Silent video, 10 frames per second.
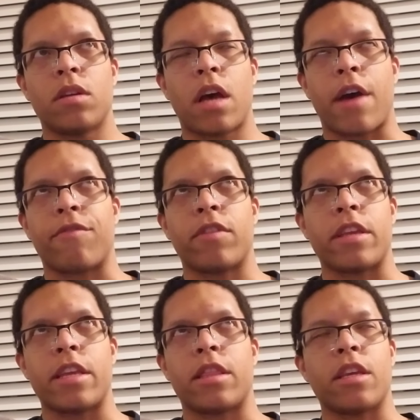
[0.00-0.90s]
I
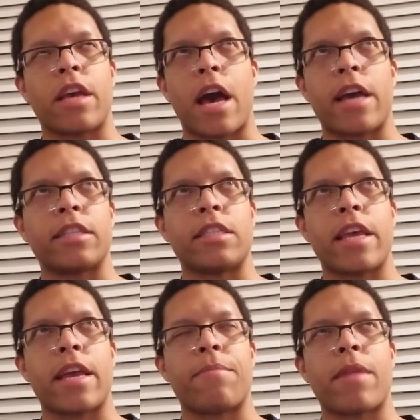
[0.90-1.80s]
forget the guy's
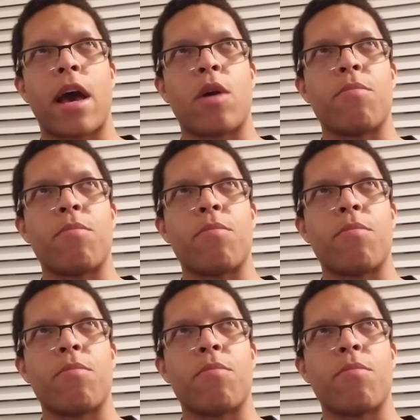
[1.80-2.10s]
name now,